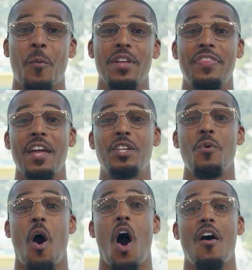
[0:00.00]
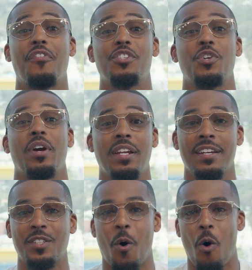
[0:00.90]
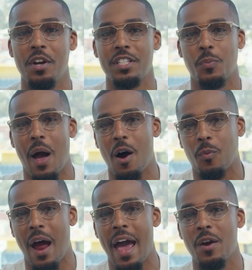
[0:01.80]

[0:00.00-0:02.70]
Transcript: We thank you all for joining us on this wild ride,